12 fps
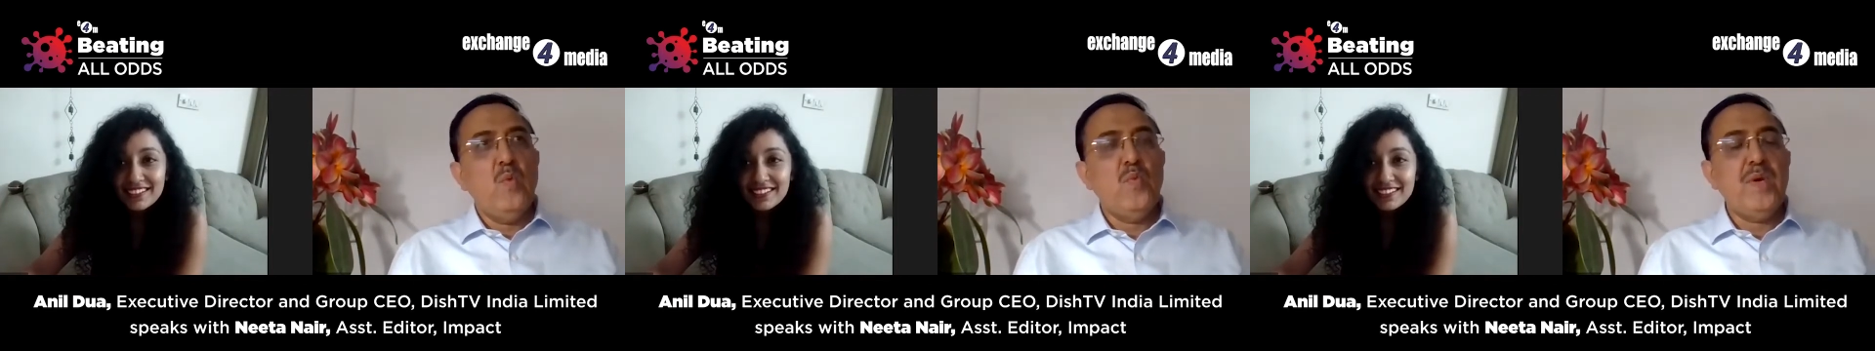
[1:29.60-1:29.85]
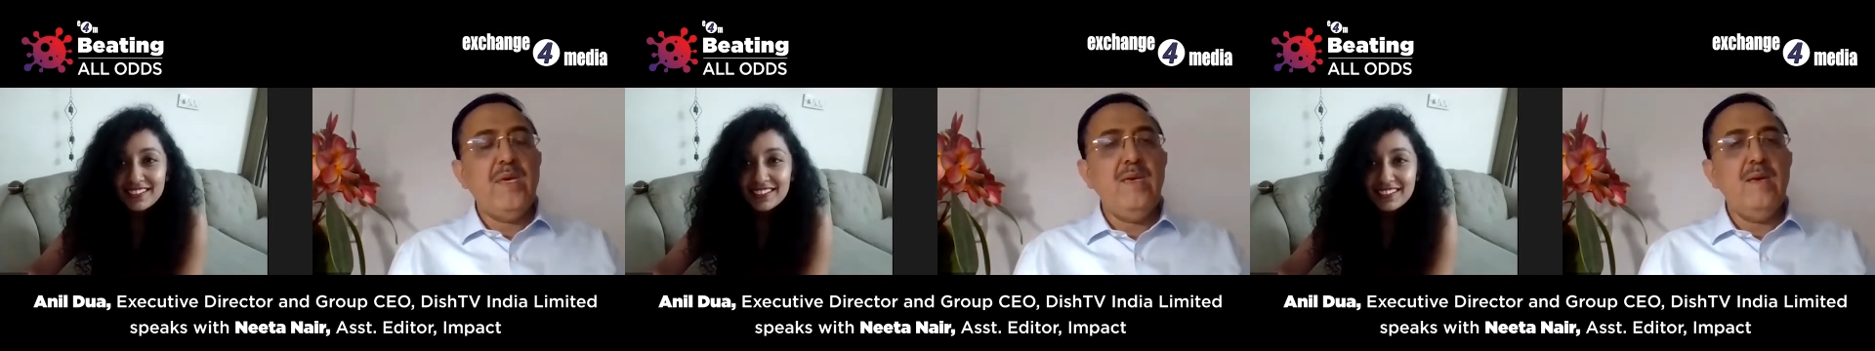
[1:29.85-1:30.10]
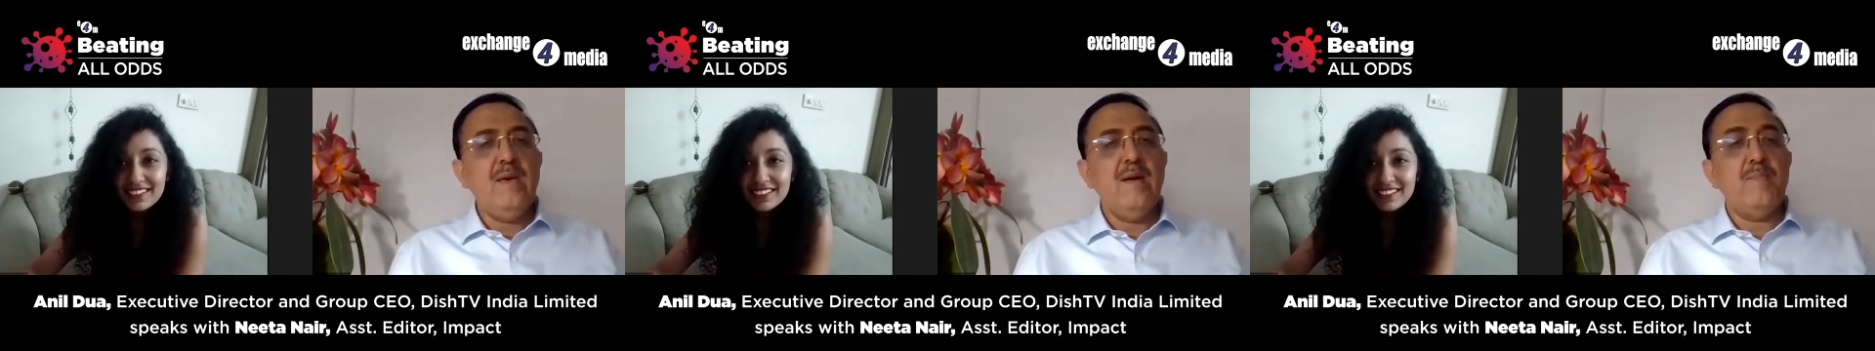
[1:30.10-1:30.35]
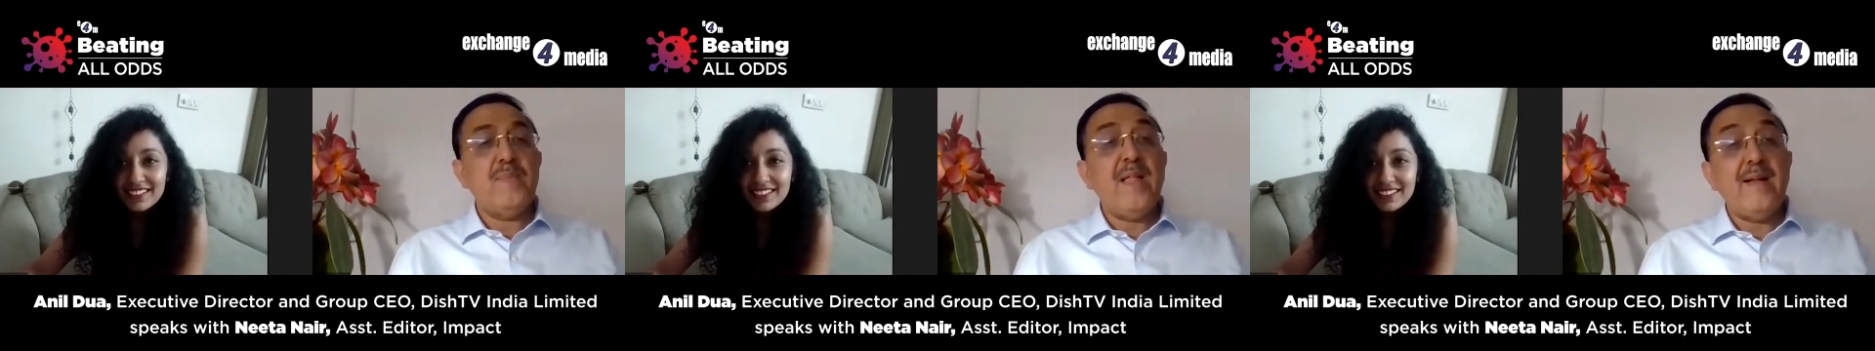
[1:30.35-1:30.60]
Speaker 1: We
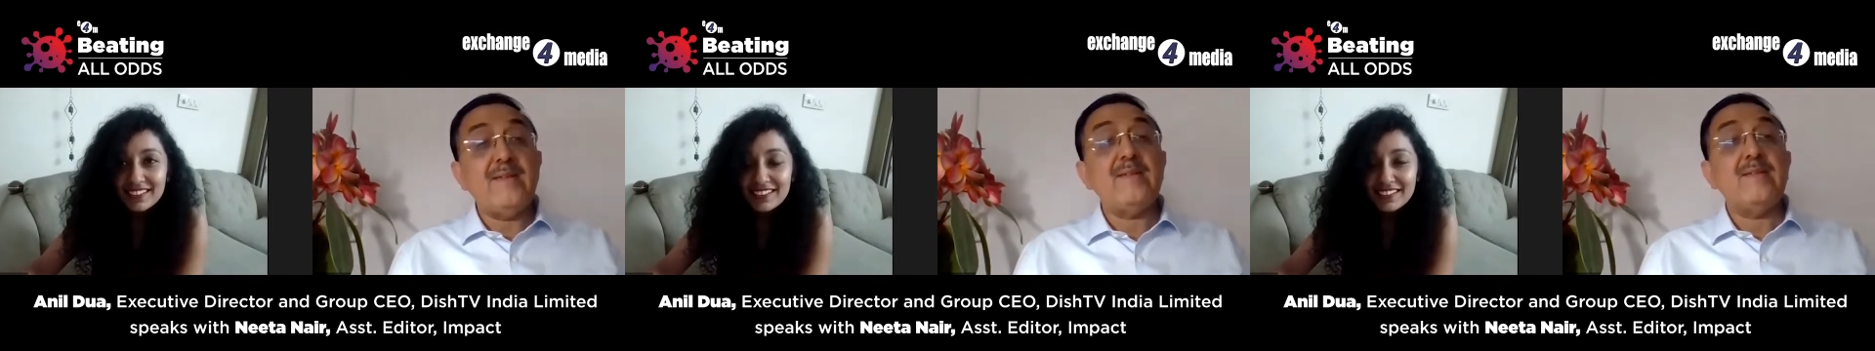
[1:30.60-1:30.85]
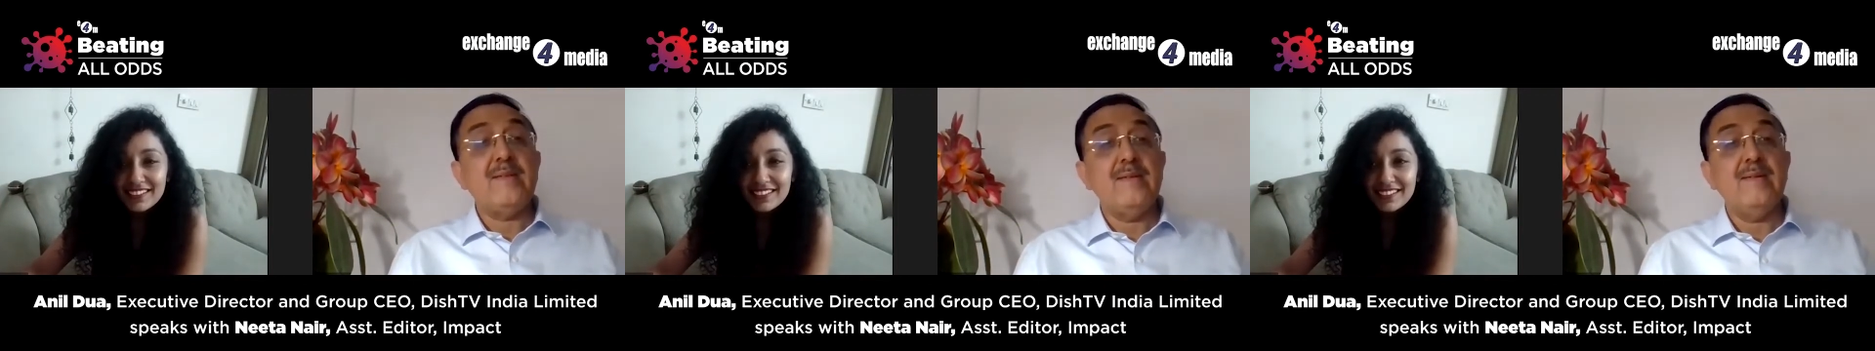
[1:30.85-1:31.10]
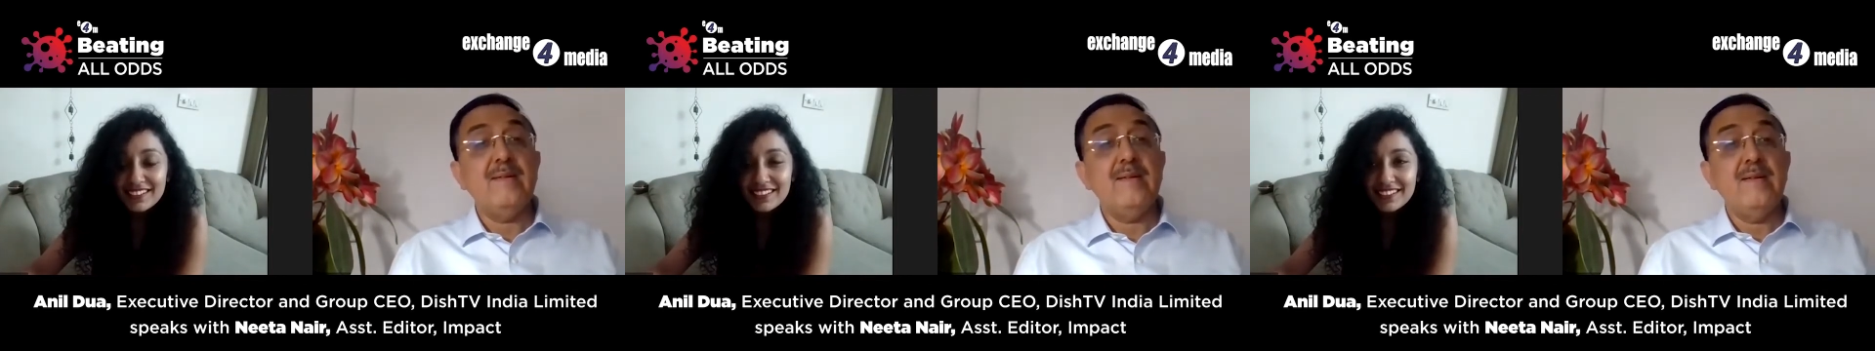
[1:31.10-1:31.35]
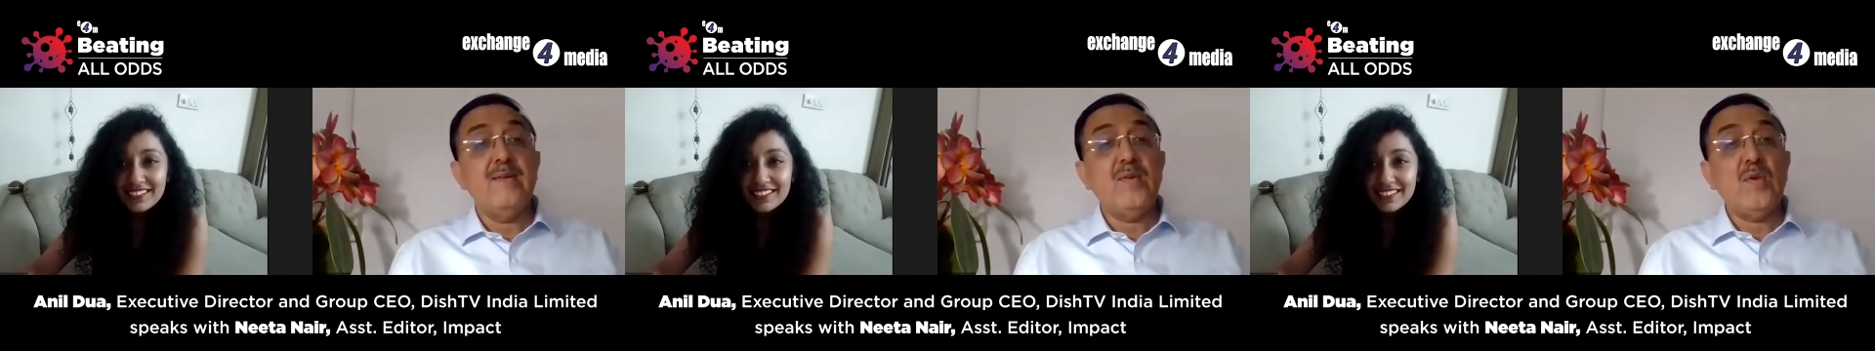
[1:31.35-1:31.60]
planned.
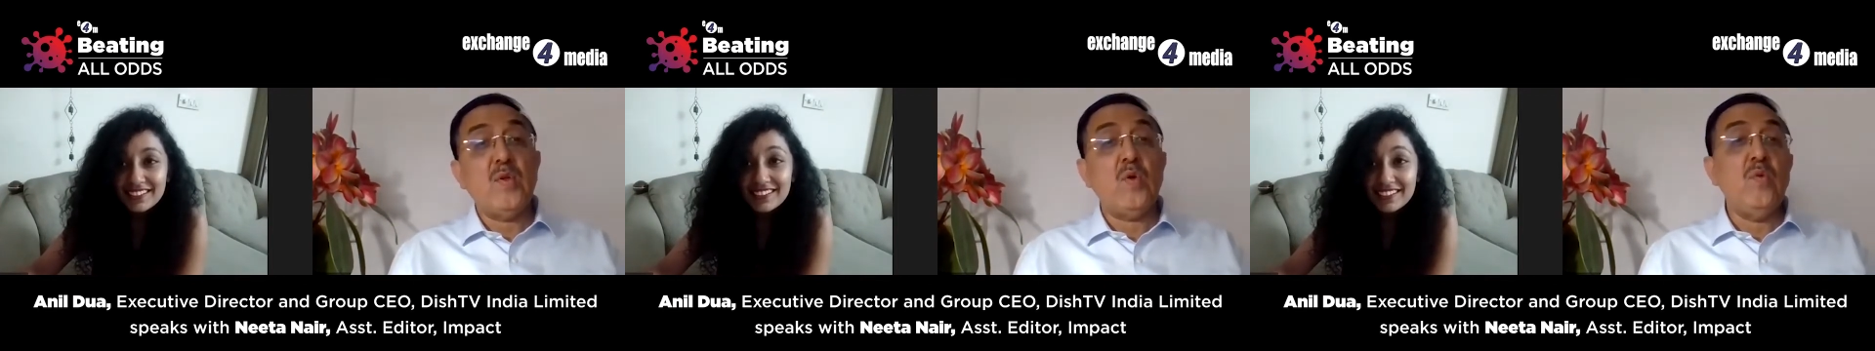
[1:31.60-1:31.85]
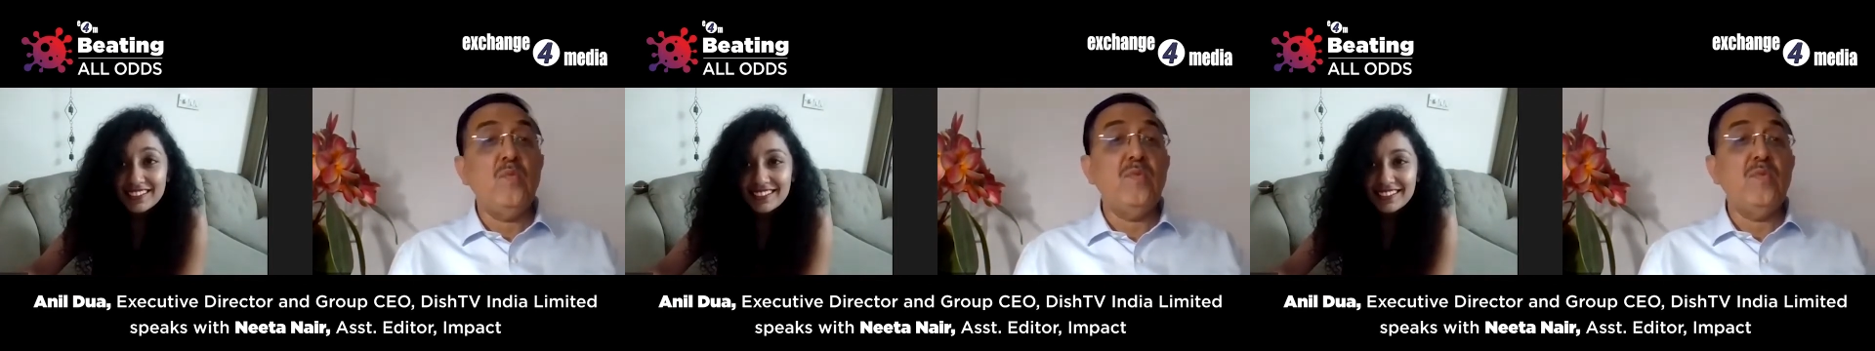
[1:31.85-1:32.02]
You know,